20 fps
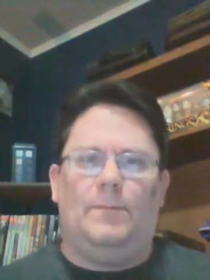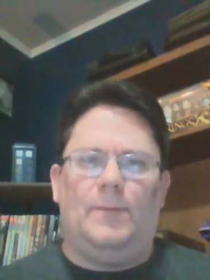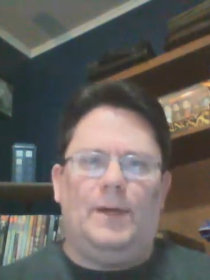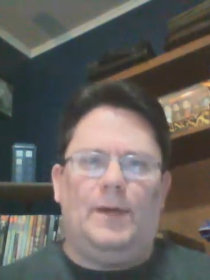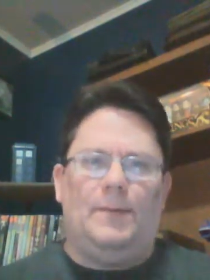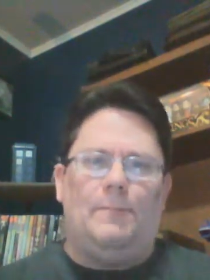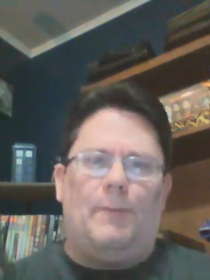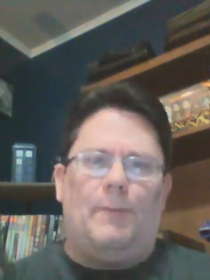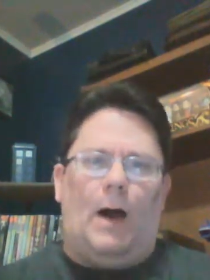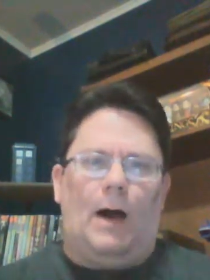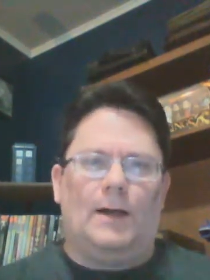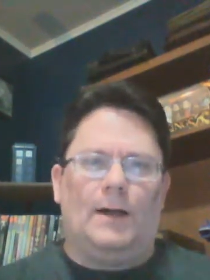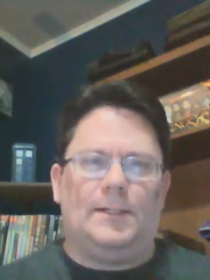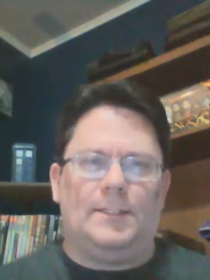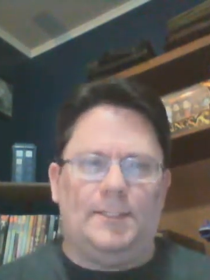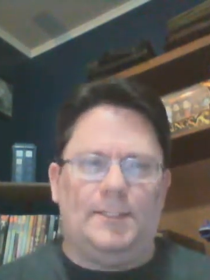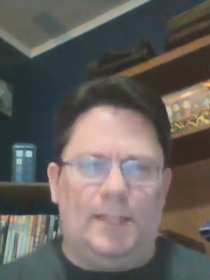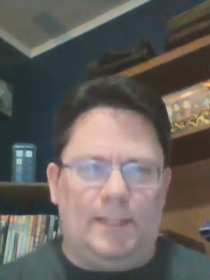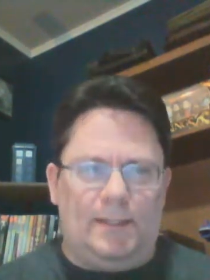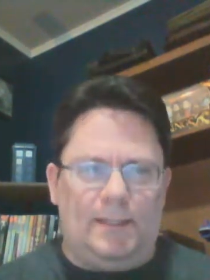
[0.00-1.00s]
big
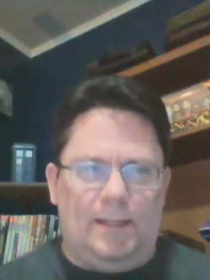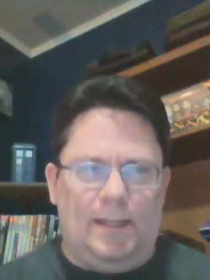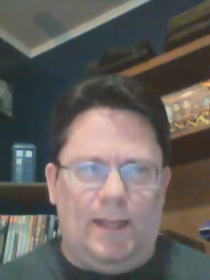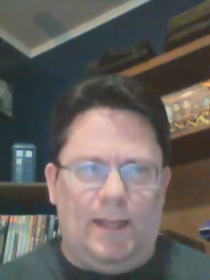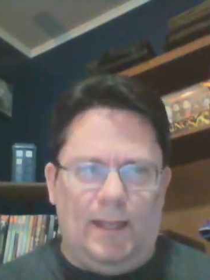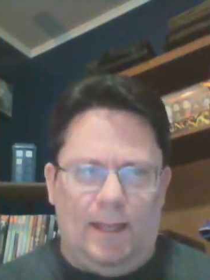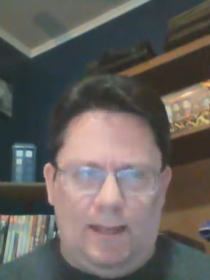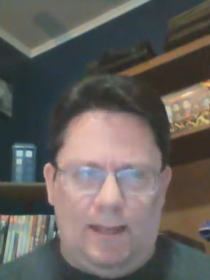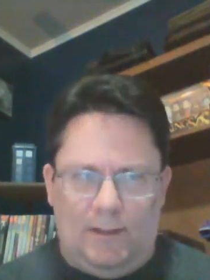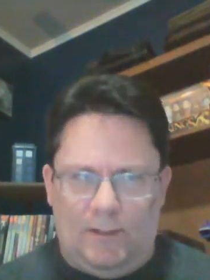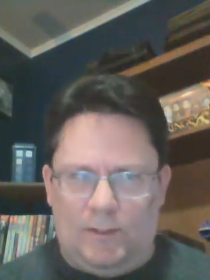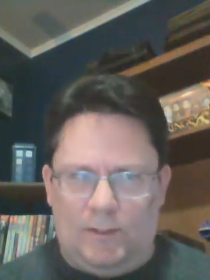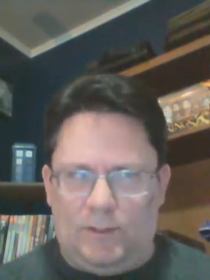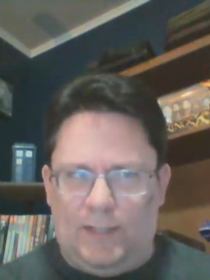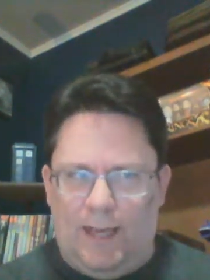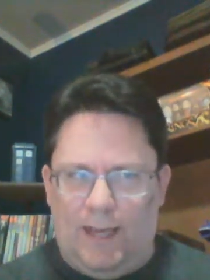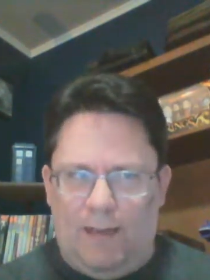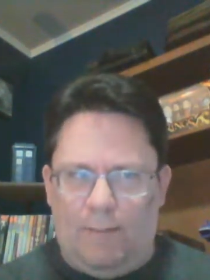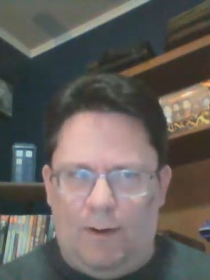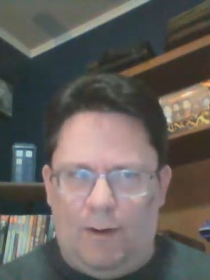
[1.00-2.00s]
box set that they just
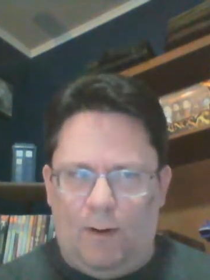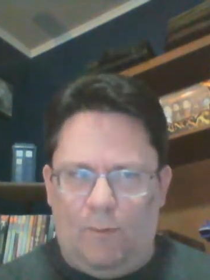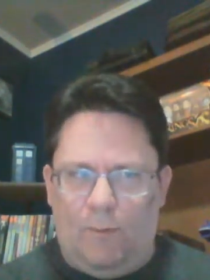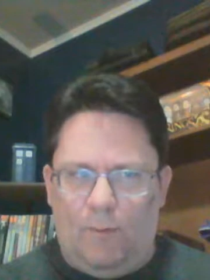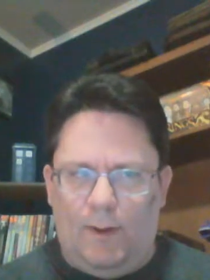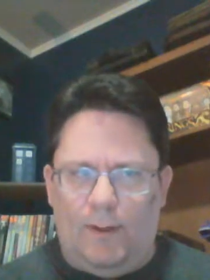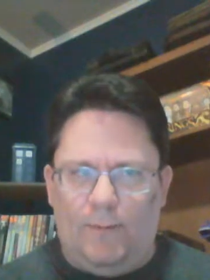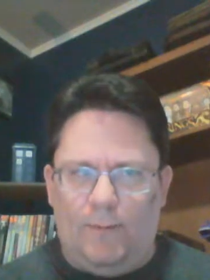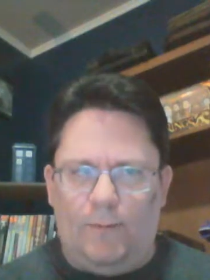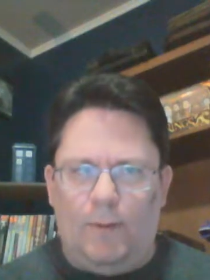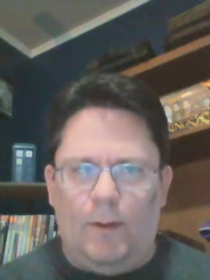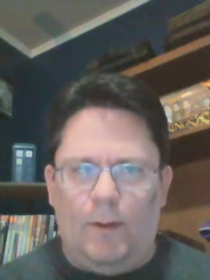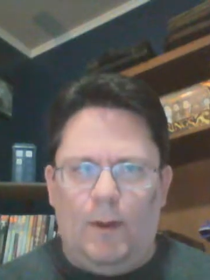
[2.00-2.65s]
came out with